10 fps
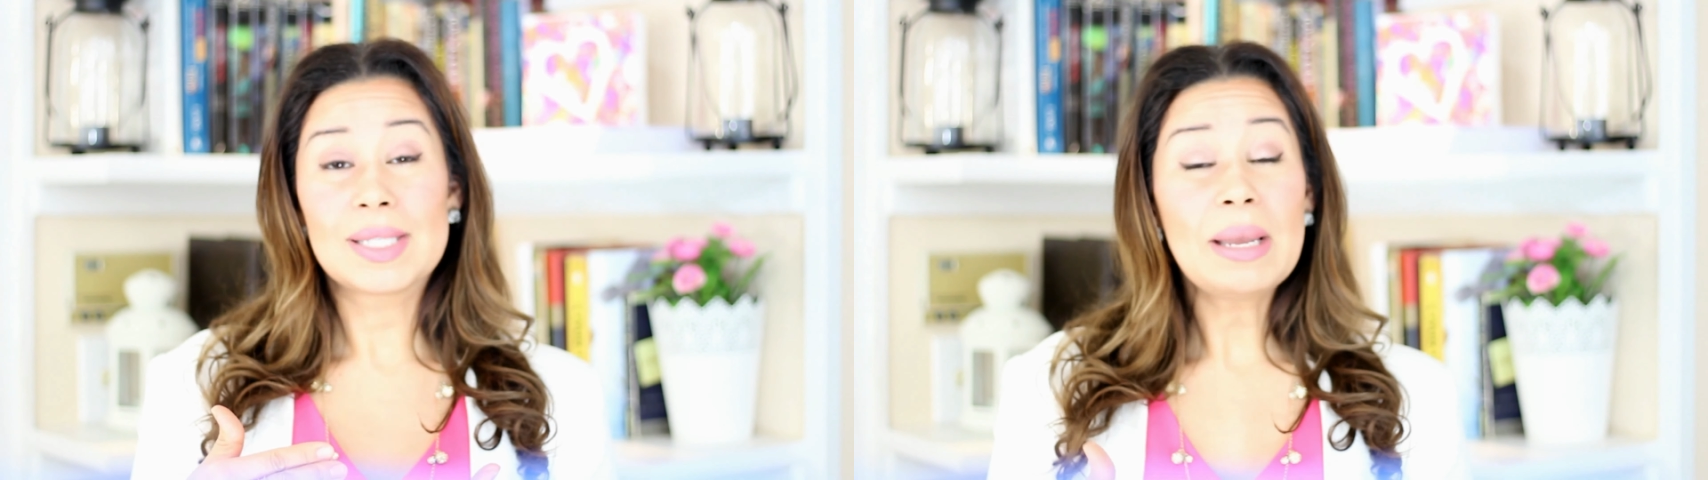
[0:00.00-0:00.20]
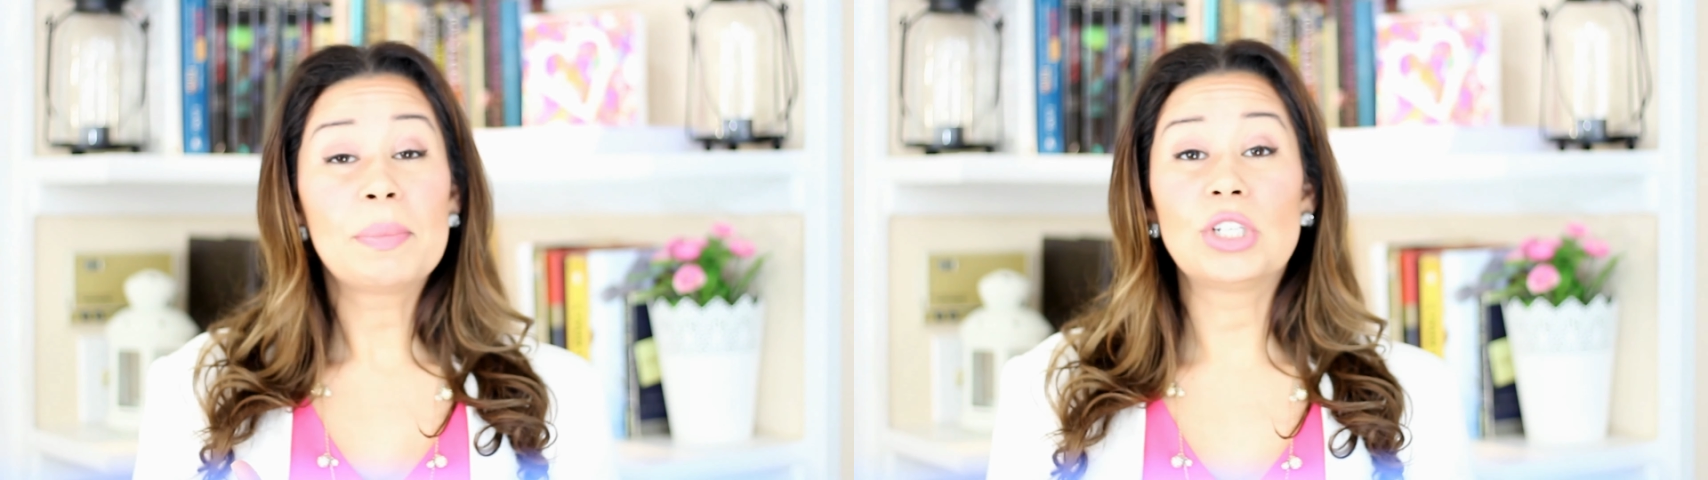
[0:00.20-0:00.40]

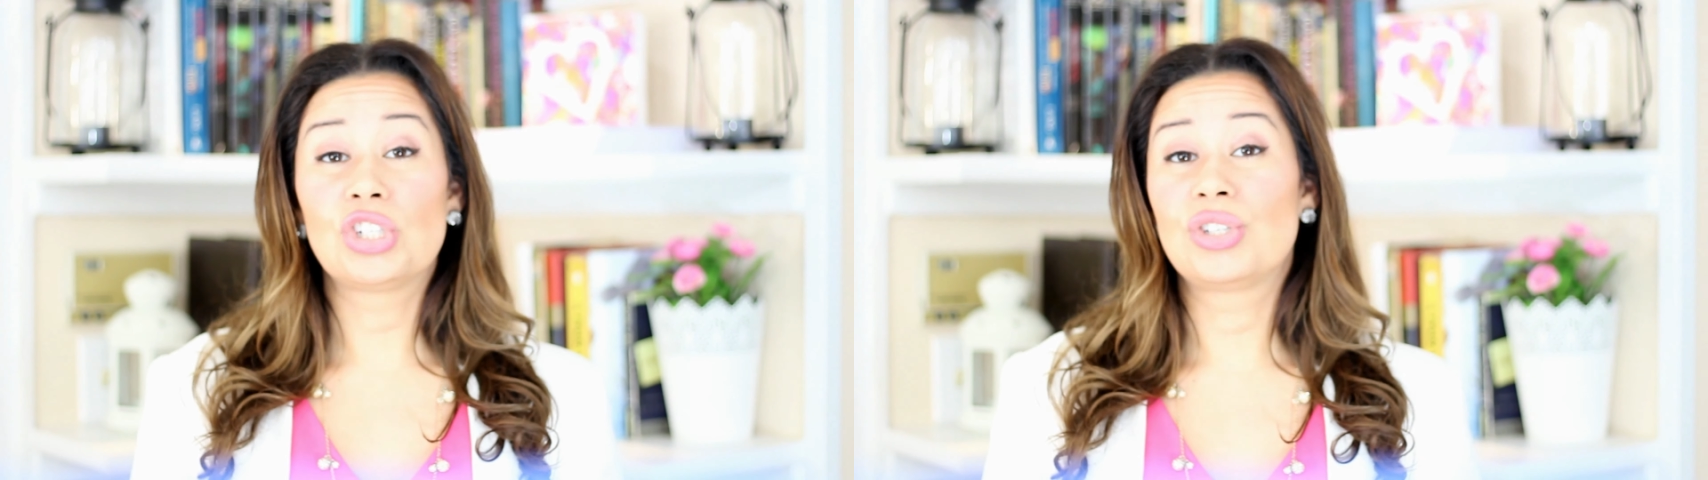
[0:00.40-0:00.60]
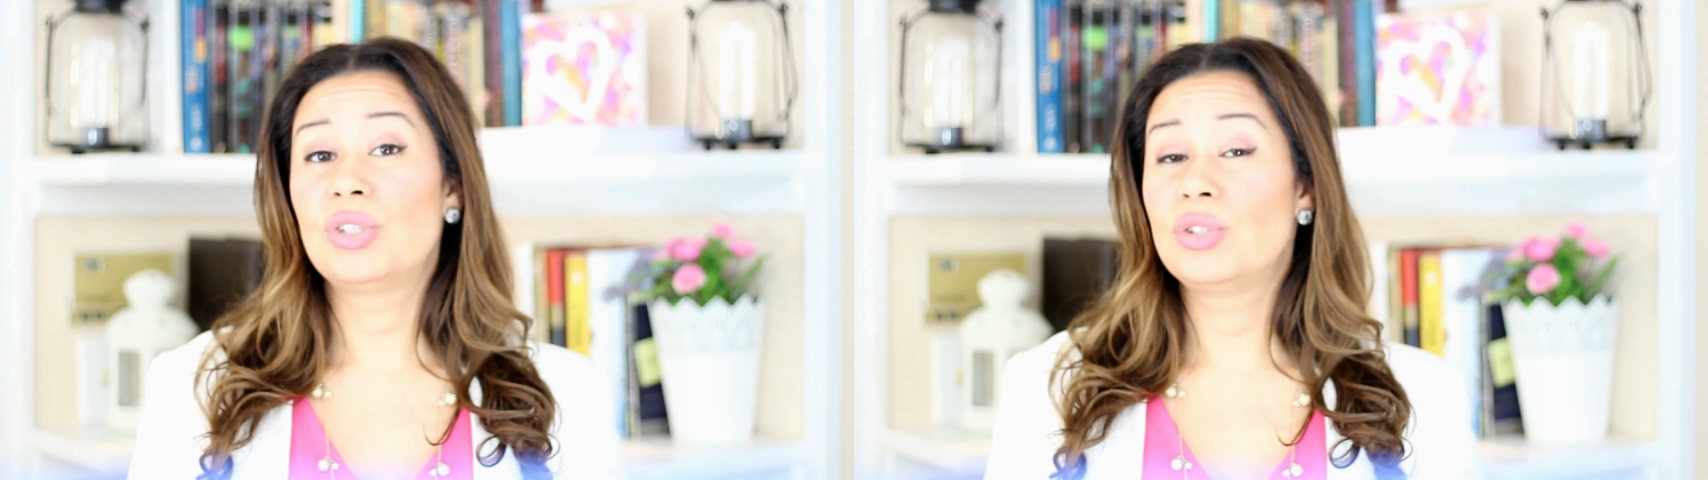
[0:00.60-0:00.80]
site
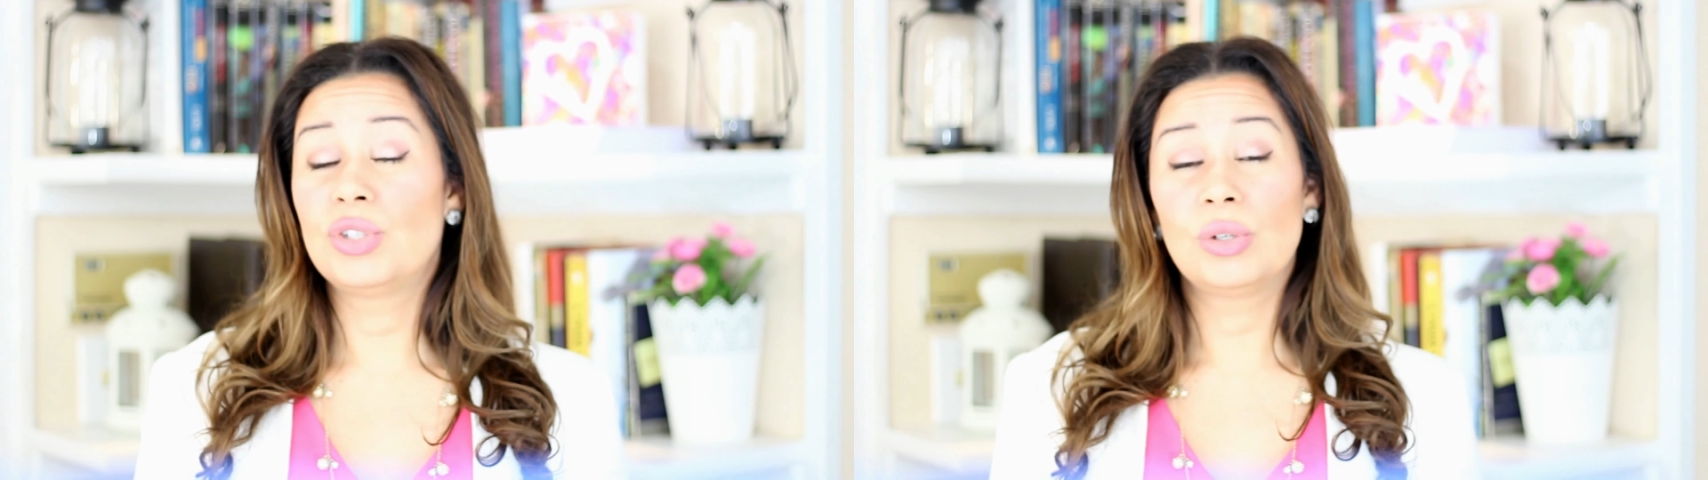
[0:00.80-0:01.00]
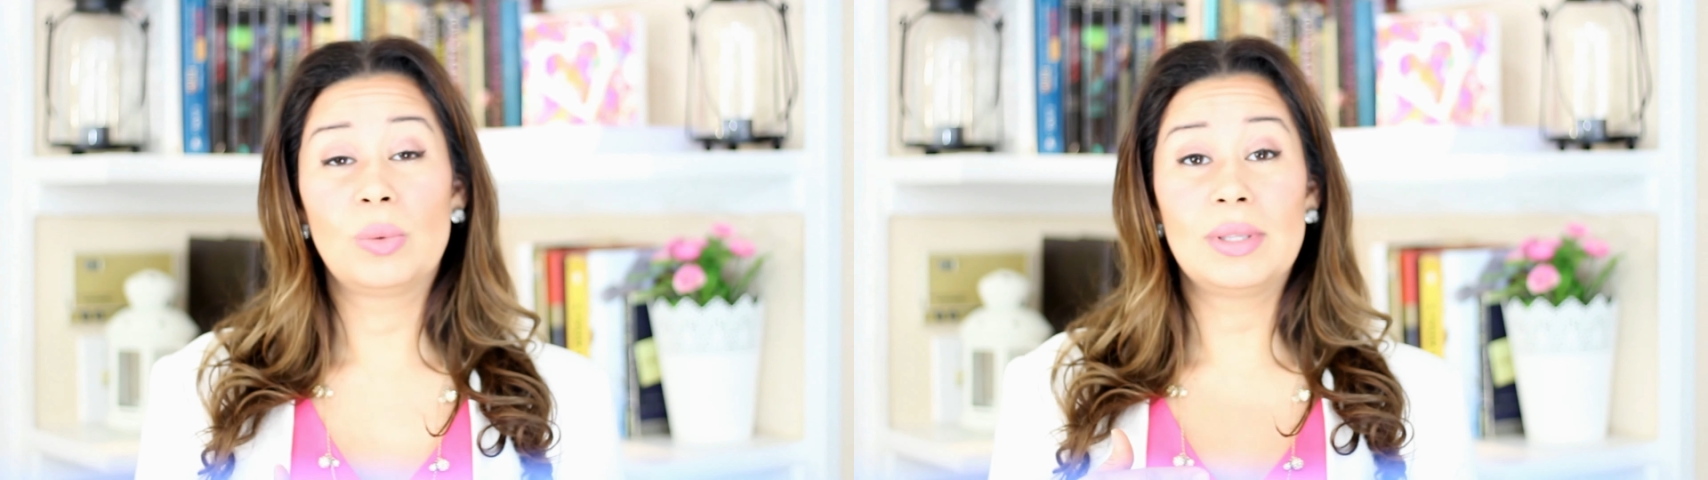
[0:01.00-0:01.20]
budgets
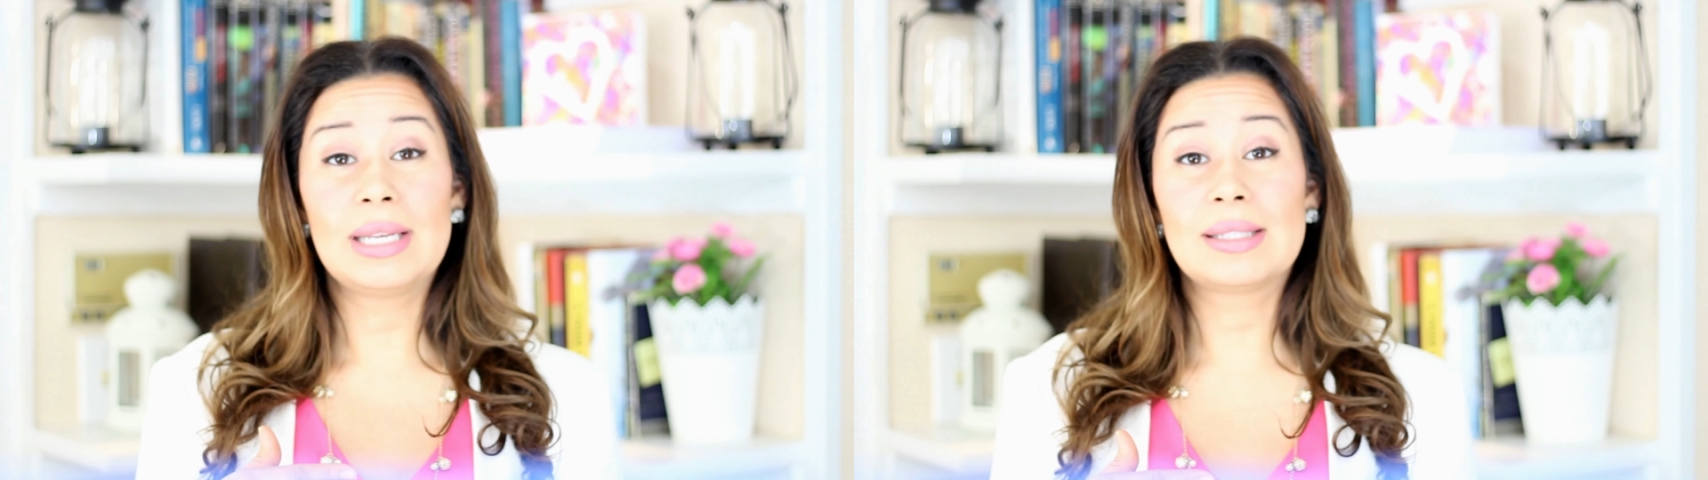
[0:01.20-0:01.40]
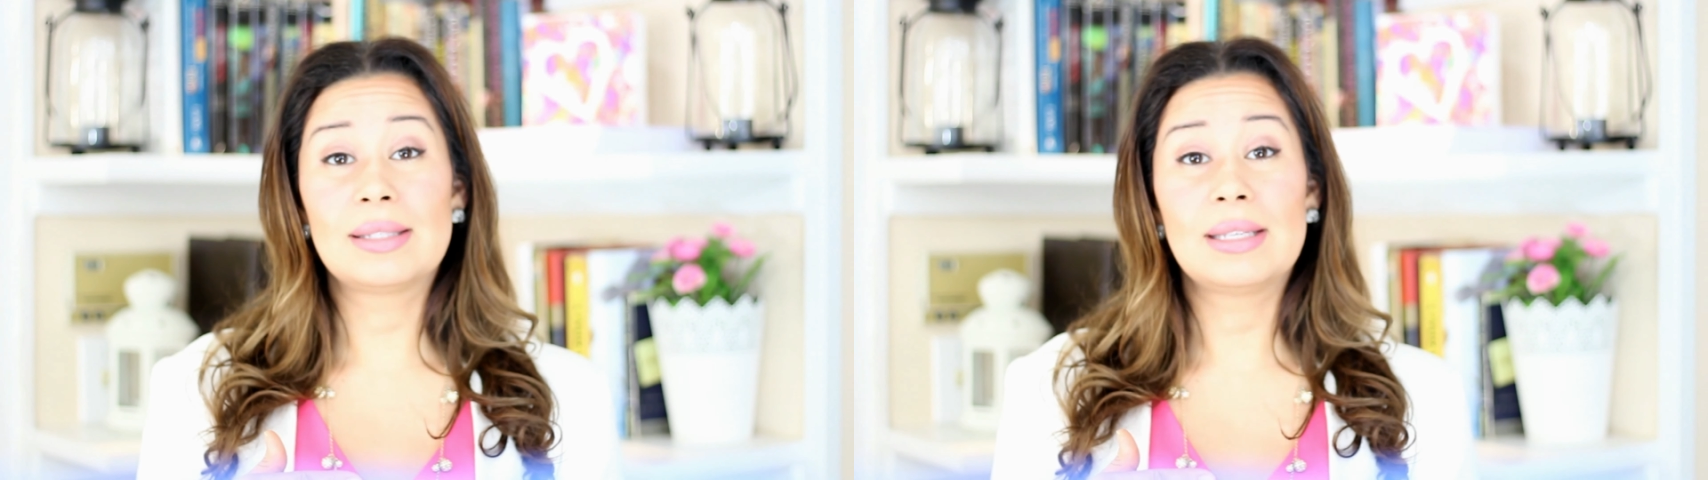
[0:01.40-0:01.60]
do,
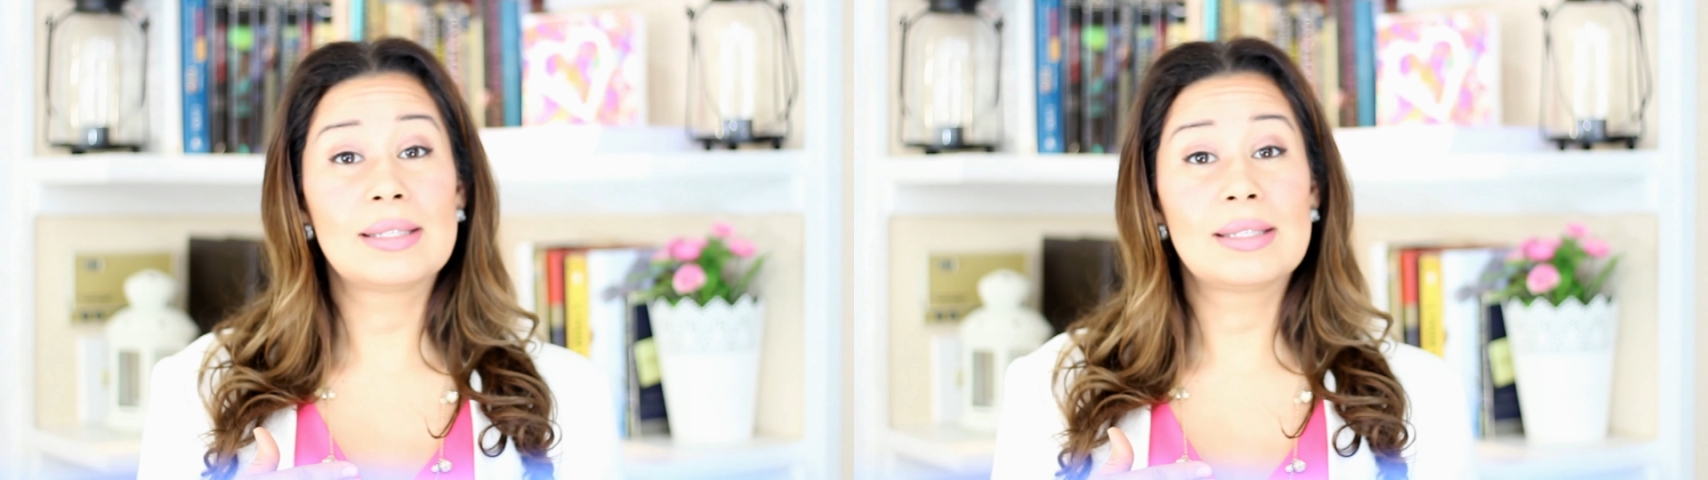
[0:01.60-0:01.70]
it's,